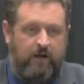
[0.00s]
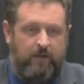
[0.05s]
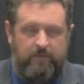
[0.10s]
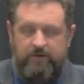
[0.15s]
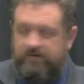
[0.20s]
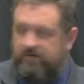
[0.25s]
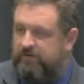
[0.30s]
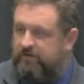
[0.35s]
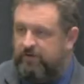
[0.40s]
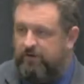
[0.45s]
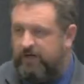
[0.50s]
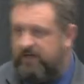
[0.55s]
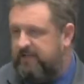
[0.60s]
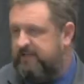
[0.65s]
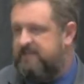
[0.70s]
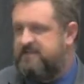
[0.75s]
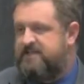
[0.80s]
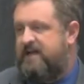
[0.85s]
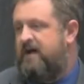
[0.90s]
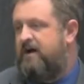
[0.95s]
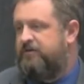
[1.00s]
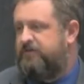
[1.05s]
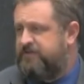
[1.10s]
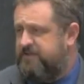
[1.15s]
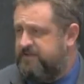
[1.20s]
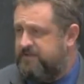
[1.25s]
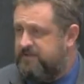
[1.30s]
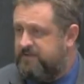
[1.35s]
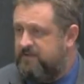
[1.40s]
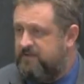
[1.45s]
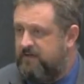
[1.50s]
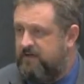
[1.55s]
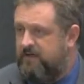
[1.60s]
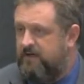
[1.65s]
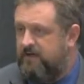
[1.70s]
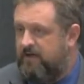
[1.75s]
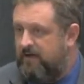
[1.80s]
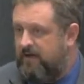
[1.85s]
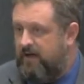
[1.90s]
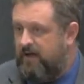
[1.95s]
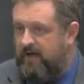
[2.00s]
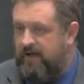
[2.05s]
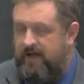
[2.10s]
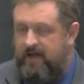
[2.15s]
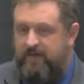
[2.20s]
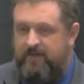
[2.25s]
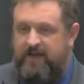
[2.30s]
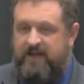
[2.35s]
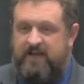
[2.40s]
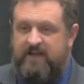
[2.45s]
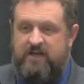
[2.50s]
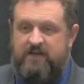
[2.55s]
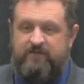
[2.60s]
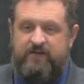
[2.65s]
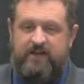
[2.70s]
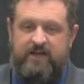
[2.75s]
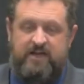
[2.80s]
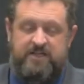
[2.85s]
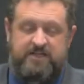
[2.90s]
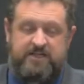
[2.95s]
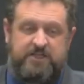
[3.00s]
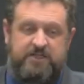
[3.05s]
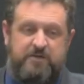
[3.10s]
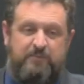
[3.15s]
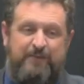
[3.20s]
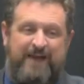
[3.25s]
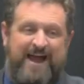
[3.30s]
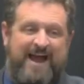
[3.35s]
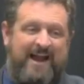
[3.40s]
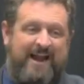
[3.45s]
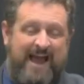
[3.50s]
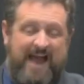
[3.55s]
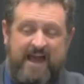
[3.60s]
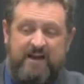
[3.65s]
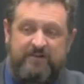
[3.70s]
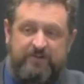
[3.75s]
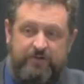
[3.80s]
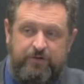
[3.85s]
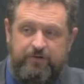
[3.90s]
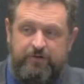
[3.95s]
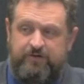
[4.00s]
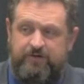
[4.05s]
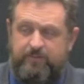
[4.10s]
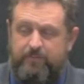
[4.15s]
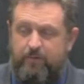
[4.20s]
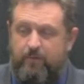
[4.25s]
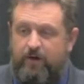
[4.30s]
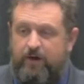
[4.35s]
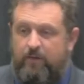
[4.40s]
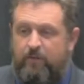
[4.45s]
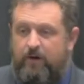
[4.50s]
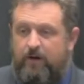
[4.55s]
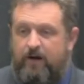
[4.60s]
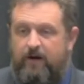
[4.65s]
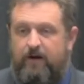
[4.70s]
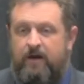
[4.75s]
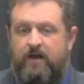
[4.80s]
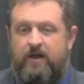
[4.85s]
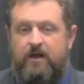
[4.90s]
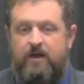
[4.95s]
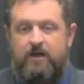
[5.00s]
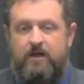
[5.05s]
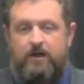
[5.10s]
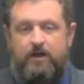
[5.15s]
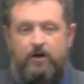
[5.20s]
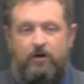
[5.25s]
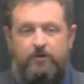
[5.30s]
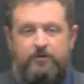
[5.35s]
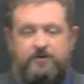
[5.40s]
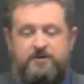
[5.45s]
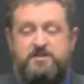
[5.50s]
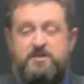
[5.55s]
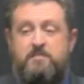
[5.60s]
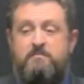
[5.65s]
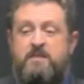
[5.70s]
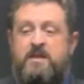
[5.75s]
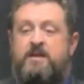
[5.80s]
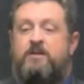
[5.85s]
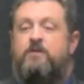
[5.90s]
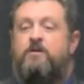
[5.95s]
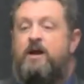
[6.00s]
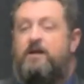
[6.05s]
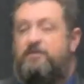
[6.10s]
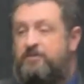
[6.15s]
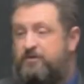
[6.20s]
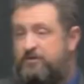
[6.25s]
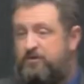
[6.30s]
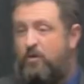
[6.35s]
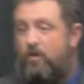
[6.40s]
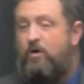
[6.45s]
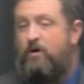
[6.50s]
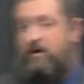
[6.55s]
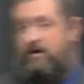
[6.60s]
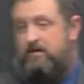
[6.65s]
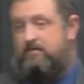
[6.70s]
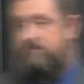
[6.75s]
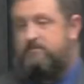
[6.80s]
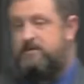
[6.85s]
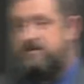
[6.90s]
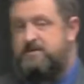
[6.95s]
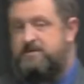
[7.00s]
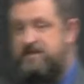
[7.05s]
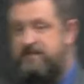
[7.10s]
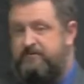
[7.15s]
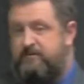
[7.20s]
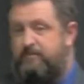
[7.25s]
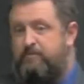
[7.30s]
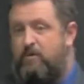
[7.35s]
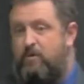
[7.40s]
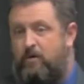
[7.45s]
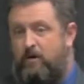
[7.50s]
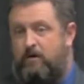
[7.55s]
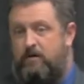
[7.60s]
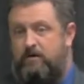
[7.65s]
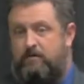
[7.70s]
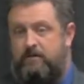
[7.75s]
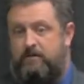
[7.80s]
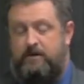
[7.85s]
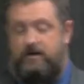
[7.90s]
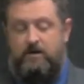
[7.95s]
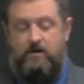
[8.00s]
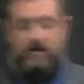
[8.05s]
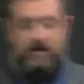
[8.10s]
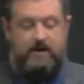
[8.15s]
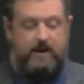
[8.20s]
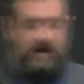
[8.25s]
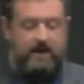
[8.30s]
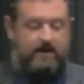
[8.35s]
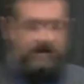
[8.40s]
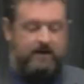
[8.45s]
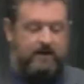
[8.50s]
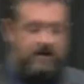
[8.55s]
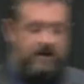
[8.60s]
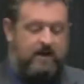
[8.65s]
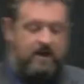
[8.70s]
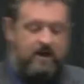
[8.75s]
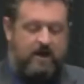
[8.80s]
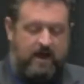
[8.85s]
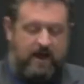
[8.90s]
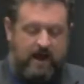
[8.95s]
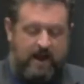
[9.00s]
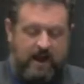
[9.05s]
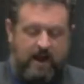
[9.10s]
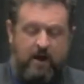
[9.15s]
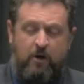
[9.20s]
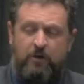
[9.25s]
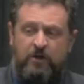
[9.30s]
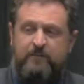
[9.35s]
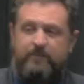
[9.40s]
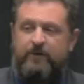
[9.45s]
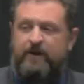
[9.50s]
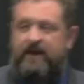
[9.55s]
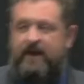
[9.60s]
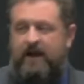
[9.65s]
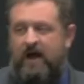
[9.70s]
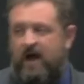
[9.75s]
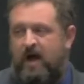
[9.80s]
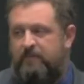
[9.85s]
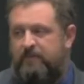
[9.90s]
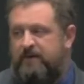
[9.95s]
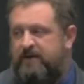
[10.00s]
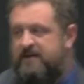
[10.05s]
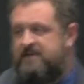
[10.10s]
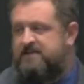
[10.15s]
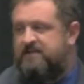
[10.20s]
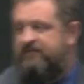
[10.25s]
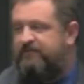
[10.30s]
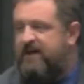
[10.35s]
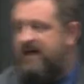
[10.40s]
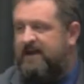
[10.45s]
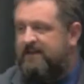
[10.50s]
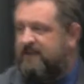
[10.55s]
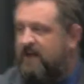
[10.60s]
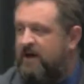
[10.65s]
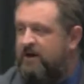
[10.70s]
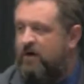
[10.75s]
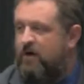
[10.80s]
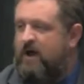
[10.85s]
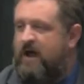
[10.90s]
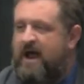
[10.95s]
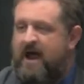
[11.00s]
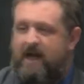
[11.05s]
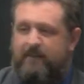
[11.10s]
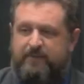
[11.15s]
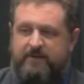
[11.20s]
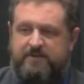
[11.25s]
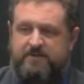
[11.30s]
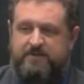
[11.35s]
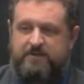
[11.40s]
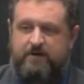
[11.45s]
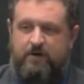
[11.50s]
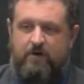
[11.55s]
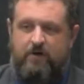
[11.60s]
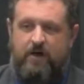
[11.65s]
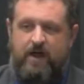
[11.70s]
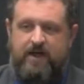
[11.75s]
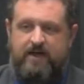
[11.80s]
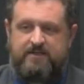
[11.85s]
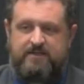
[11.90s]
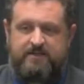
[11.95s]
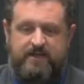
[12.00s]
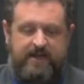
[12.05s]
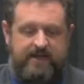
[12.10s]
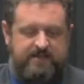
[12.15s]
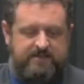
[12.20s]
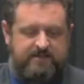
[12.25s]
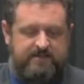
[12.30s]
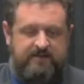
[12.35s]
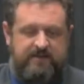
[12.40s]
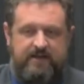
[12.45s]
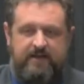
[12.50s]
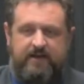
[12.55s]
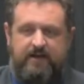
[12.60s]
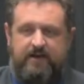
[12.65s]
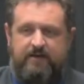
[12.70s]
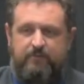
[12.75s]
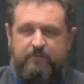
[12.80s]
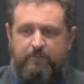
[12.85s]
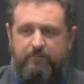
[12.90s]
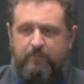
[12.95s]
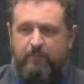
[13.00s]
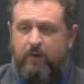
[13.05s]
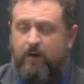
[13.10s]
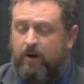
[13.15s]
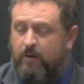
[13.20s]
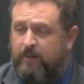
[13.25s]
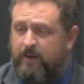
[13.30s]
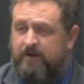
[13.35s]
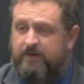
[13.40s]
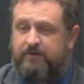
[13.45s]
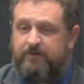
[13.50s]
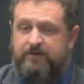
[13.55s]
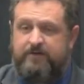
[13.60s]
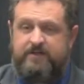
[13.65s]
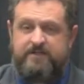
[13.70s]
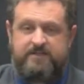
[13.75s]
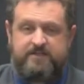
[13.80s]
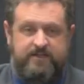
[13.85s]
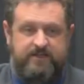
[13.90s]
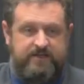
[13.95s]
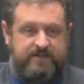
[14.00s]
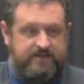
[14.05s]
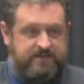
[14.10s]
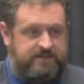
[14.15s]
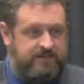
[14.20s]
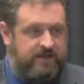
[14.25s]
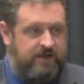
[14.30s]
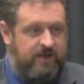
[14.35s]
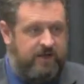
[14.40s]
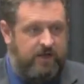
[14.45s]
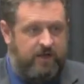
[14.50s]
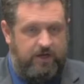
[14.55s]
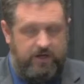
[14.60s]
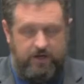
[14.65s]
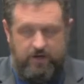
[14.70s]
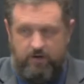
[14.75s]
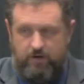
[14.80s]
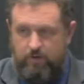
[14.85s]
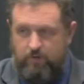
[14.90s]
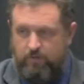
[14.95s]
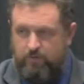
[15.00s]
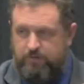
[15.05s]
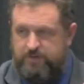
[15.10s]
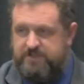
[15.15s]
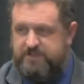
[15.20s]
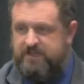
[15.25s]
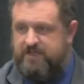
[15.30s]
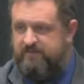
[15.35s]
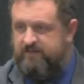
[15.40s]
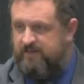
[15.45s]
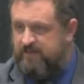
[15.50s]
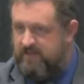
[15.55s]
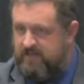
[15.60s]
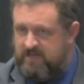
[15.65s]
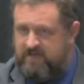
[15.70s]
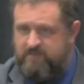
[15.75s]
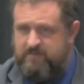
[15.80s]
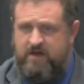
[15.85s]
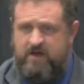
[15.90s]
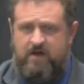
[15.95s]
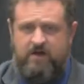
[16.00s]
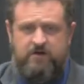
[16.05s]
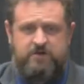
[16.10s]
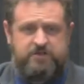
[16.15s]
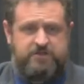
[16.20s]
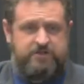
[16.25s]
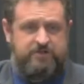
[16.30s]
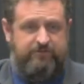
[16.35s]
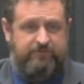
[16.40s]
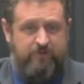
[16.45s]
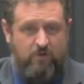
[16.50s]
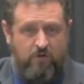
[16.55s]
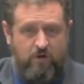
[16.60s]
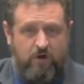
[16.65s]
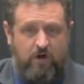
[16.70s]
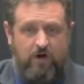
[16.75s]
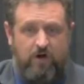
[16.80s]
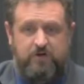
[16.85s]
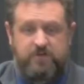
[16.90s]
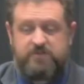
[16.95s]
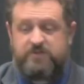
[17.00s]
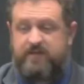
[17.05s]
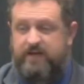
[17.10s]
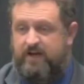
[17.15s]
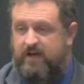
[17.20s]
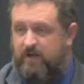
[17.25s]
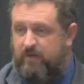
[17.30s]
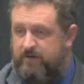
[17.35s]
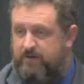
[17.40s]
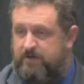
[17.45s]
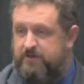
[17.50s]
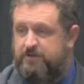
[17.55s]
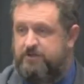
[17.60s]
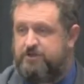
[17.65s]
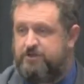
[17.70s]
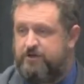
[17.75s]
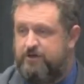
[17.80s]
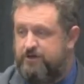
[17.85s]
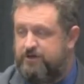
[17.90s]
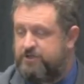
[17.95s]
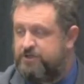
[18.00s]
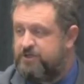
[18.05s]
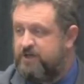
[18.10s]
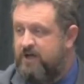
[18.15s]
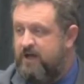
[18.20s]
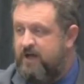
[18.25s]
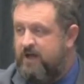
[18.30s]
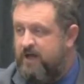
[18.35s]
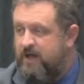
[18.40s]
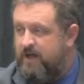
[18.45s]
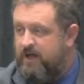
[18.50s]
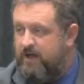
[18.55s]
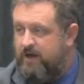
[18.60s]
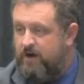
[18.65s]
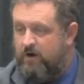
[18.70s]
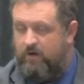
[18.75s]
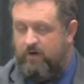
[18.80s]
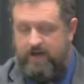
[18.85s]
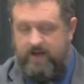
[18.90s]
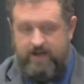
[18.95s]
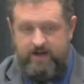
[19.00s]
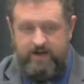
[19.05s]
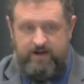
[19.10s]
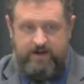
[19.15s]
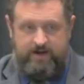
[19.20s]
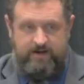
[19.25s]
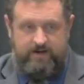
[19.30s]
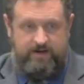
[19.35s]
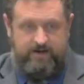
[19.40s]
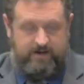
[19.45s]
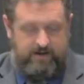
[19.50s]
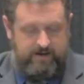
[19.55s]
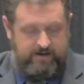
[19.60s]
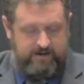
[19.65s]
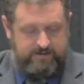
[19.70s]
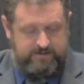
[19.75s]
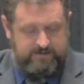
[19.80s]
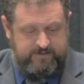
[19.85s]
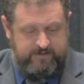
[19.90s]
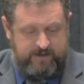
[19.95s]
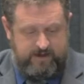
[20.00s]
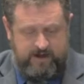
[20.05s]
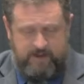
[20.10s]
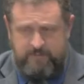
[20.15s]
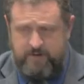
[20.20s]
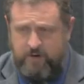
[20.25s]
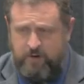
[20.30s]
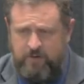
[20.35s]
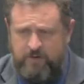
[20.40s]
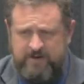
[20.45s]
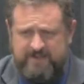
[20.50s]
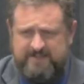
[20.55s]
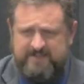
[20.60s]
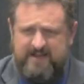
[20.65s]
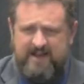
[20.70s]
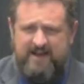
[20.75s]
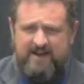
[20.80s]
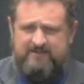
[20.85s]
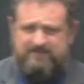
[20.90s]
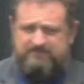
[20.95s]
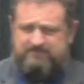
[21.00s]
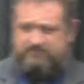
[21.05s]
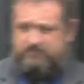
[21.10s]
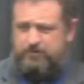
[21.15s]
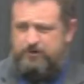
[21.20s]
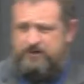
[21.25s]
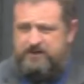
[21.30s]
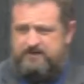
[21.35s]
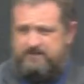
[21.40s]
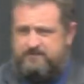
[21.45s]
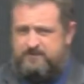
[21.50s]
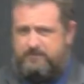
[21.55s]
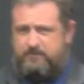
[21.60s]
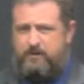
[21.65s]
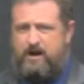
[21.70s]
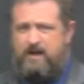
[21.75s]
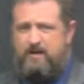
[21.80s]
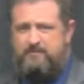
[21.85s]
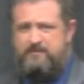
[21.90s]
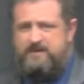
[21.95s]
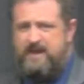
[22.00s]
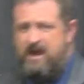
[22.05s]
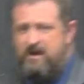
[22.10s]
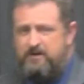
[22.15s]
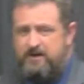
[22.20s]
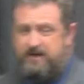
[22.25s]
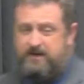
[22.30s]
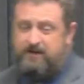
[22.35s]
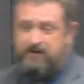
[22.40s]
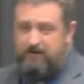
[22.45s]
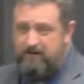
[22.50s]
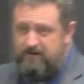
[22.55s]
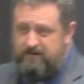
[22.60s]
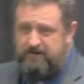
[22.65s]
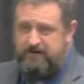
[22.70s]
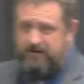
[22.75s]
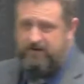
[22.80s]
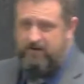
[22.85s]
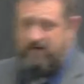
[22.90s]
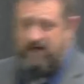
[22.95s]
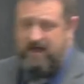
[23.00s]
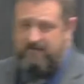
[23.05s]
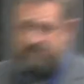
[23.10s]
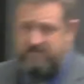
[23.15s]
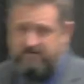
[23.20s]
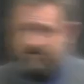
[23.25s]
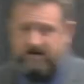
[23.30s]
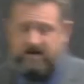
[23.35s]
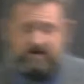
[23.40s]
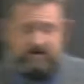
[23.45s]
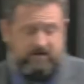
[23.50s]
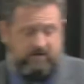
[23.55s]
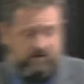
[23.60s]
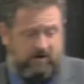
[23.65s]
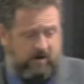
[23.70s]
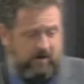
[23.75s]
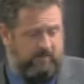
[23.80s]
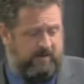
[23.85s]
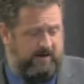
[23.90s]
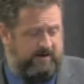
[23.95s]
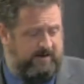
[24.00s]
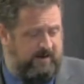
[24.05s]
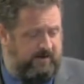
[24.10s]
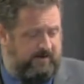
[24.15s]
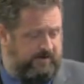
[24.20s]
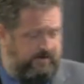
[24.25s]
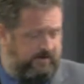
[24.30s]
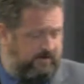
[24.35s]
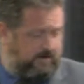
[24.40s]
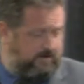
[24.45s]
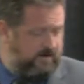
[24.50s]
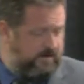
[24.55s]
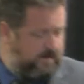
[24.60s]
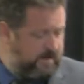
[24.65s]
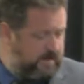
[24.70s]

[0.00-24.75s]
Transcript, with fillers: I mean, just look at these houses, and they can even get such a bad attitude to the point where you know their demeanor at the door is even poor. You know, and and and I only bring it up because of the fact that I know it happens. You know, as, as deacon, part of my duties is, you know, receiving the emails and the phone calls that come into the church, you know, and, and, and, as, and I know it's not really a problem down here. You know, I've never gotten a call about it down here,